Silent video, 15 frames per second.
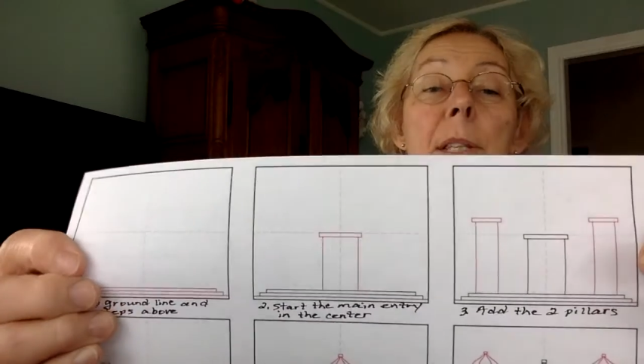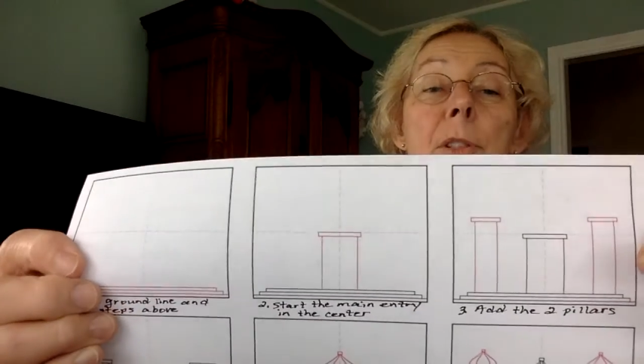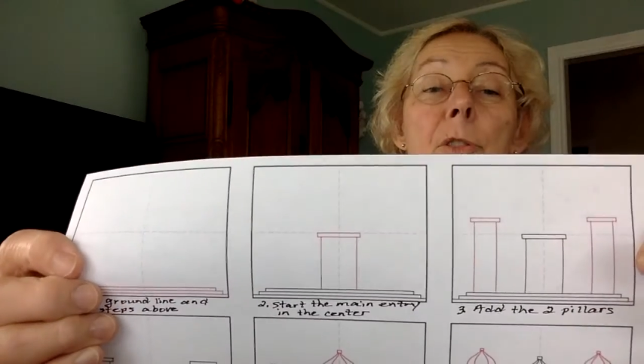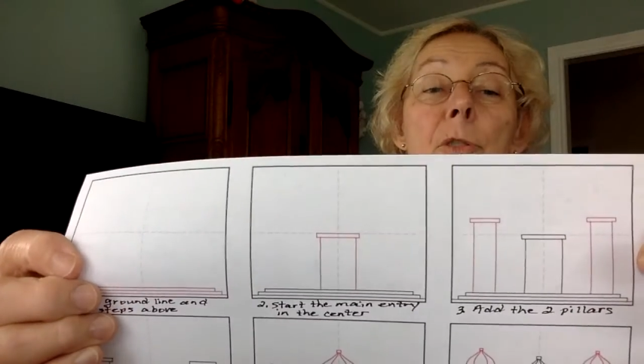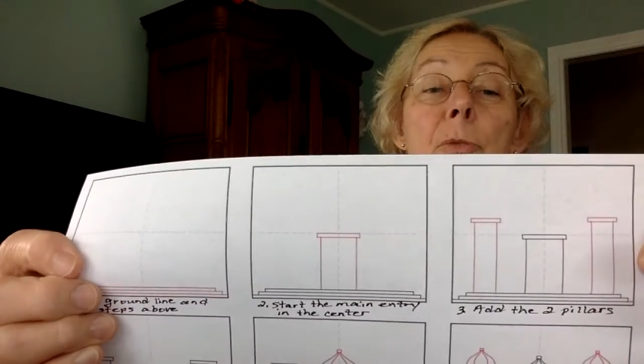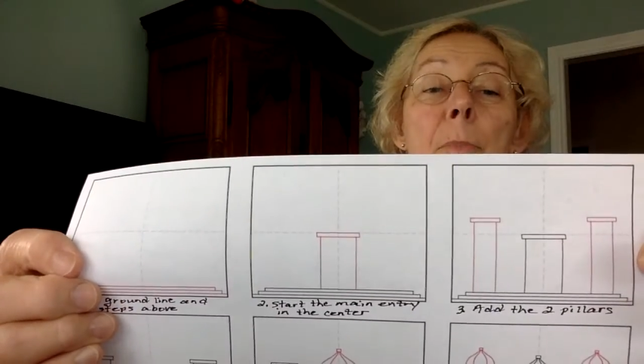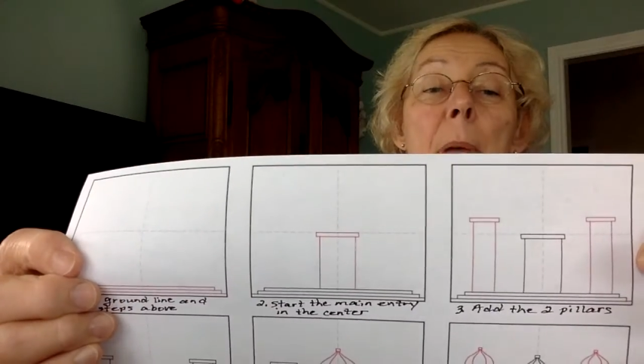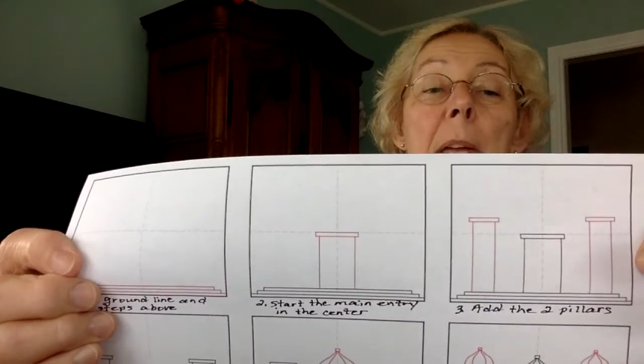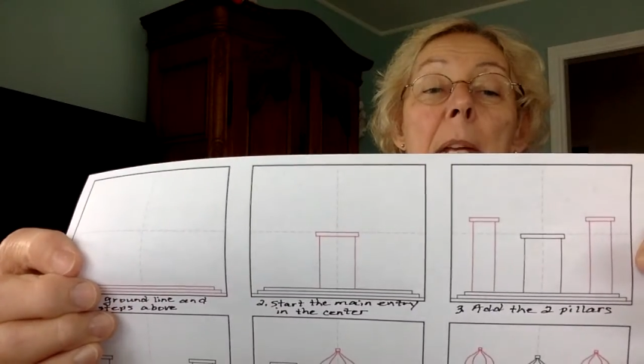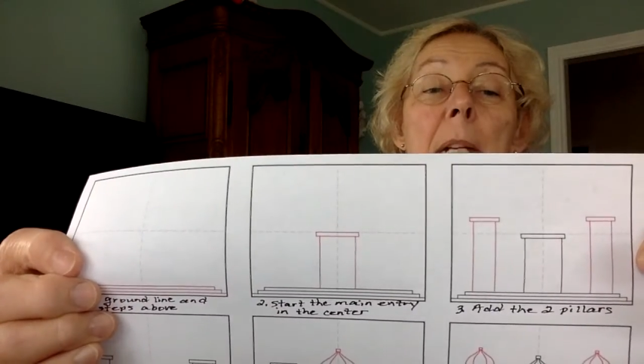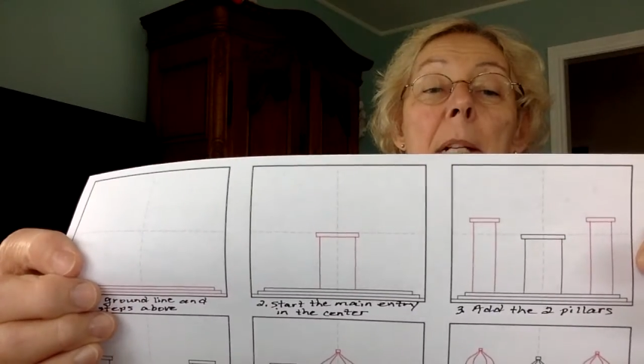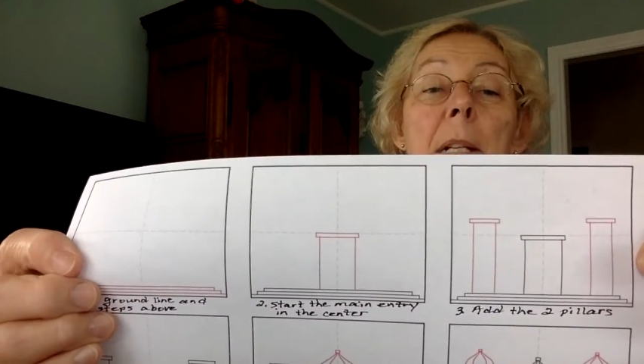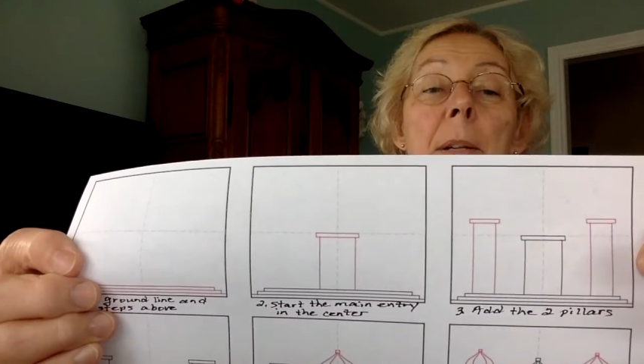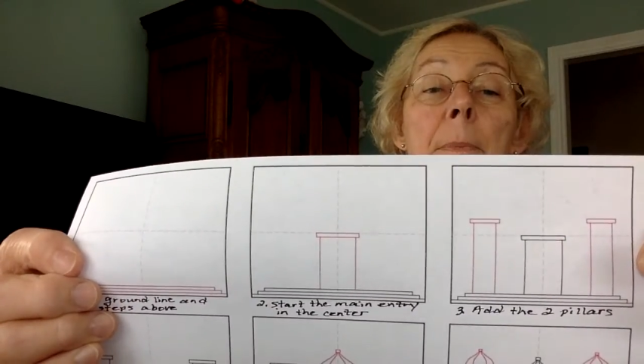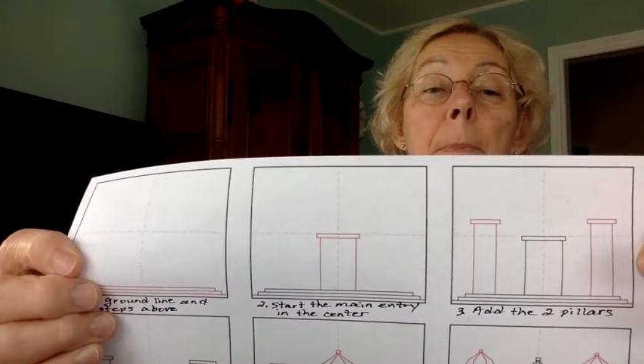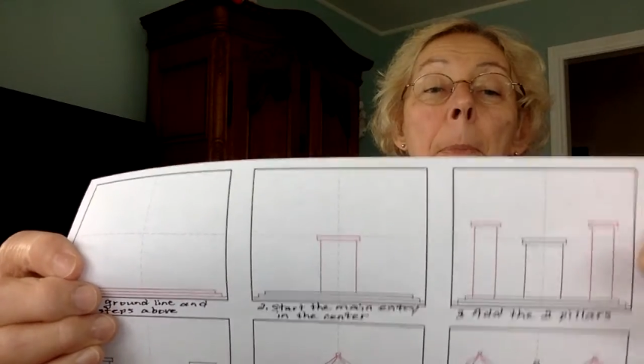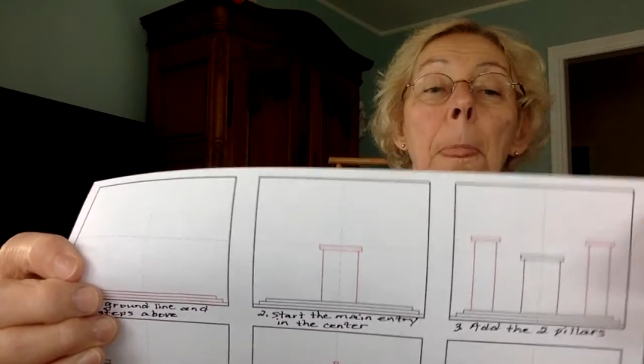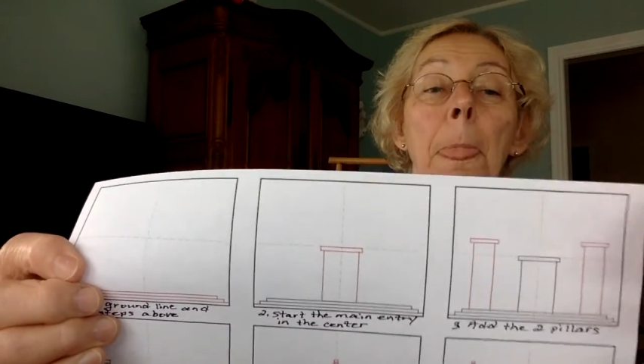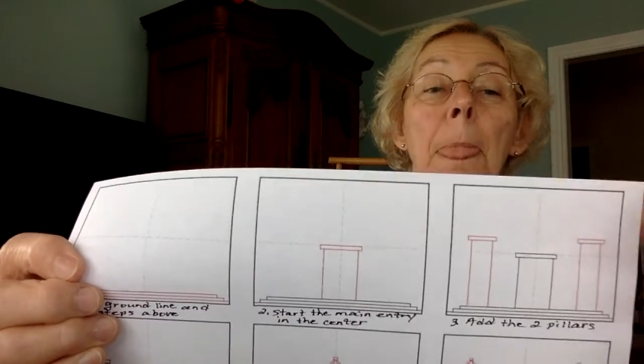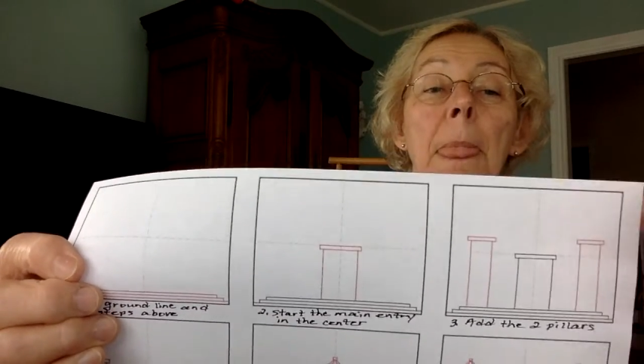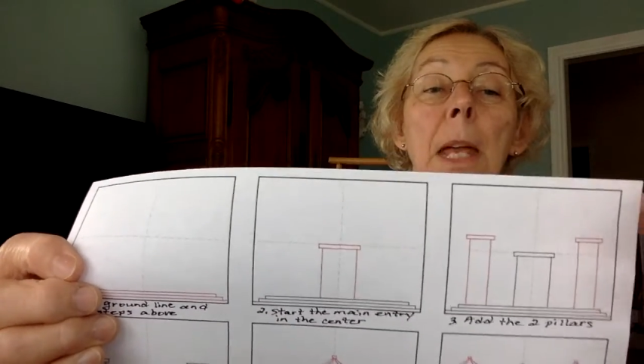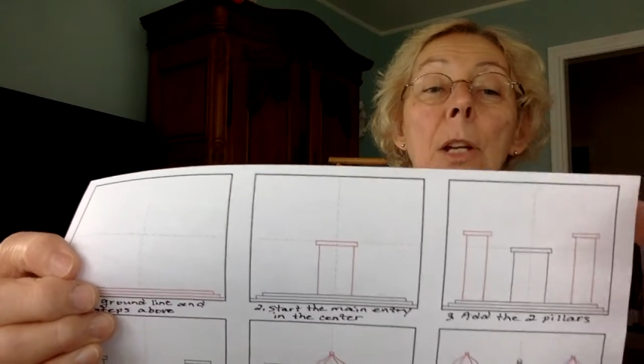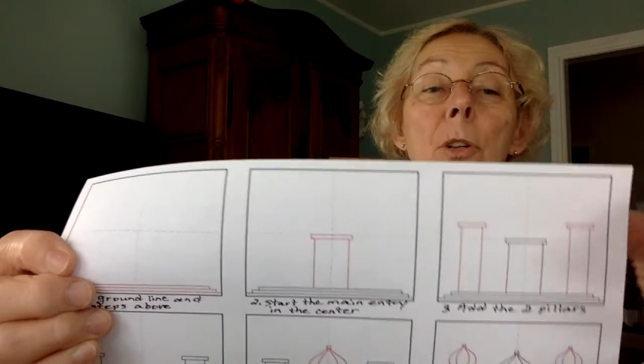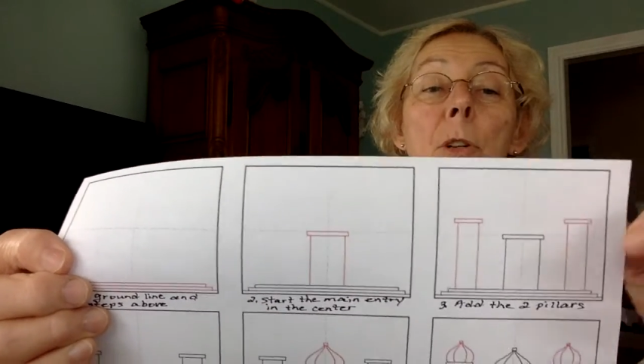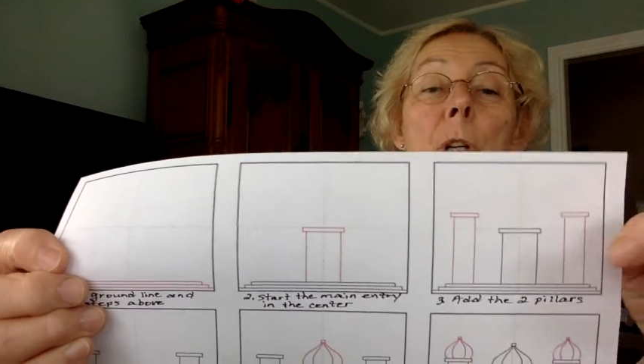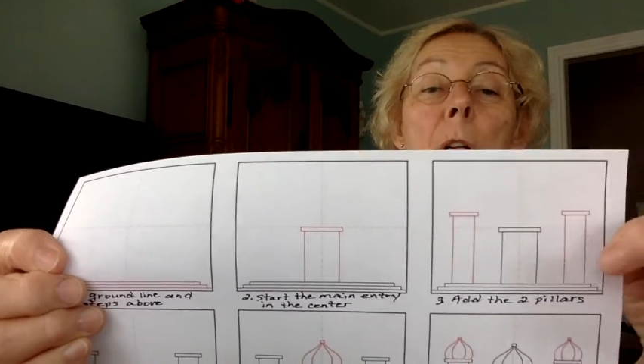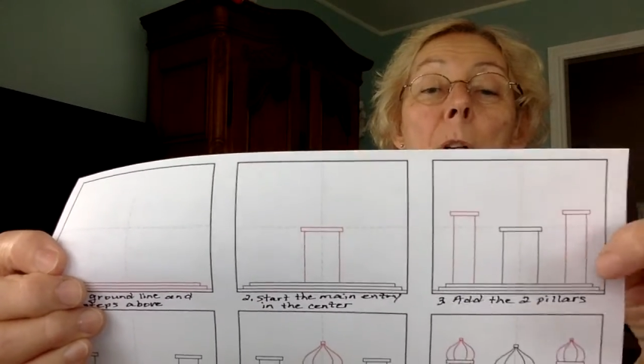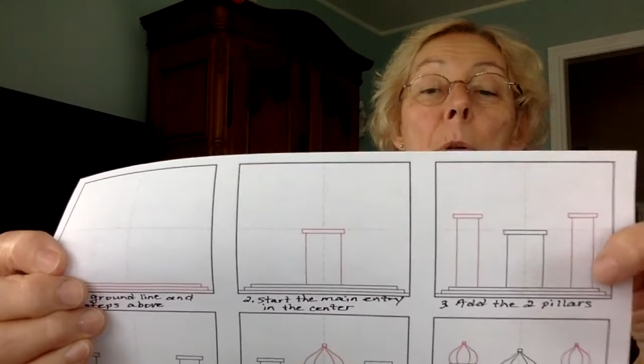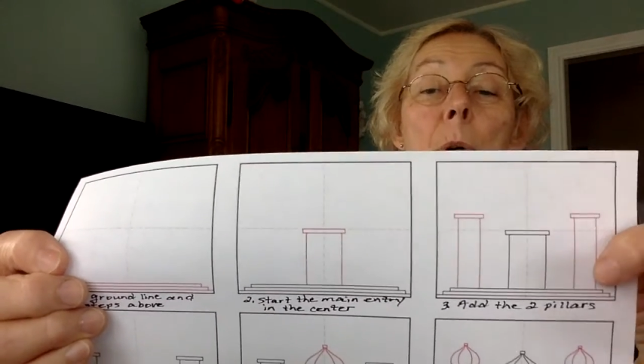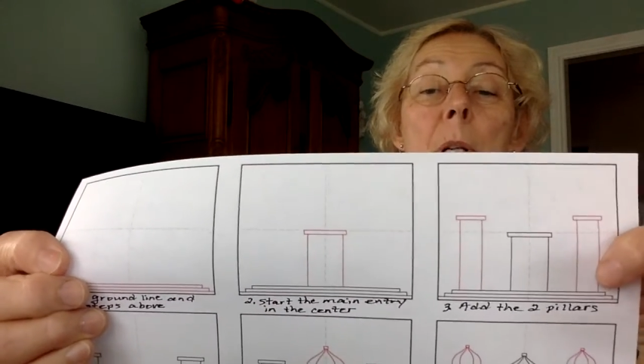that you've made. Then you're going
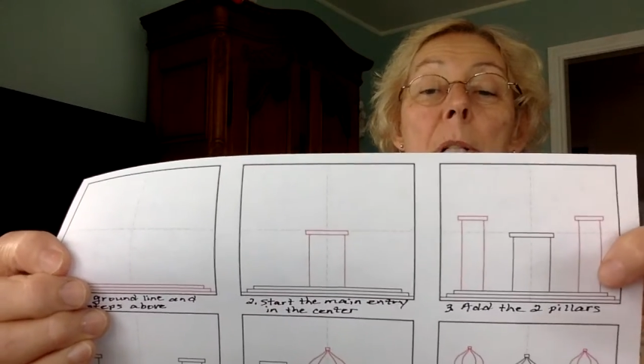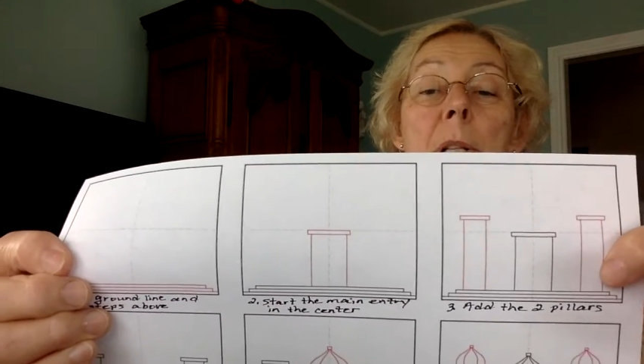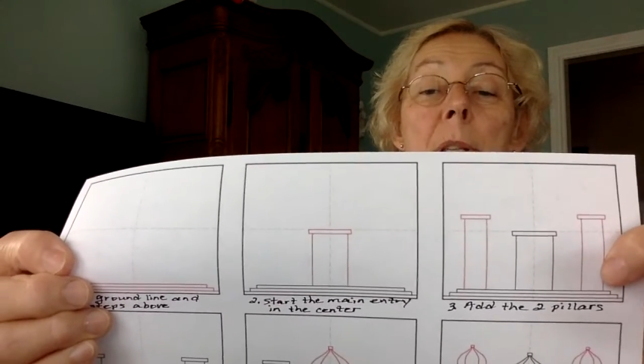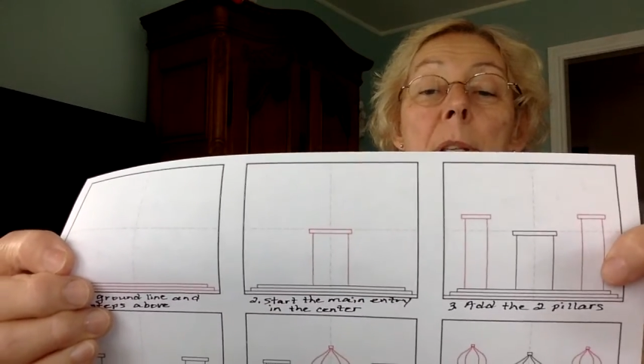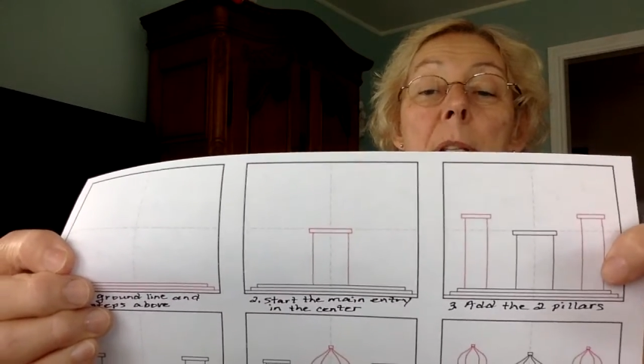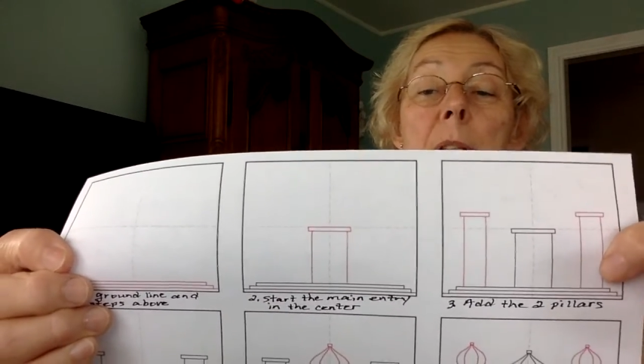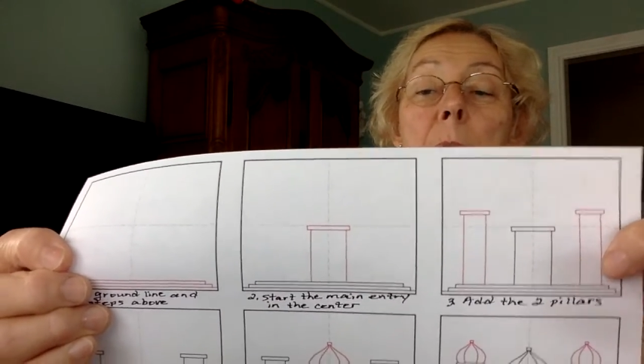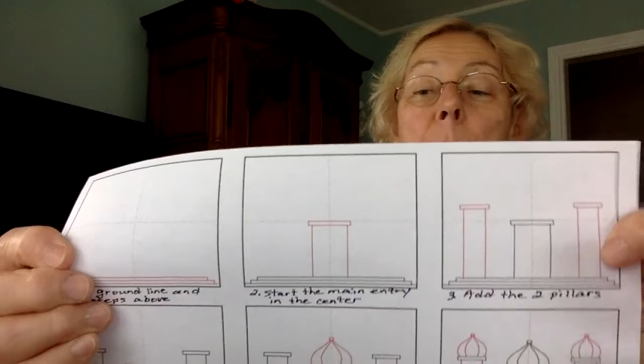to go on to this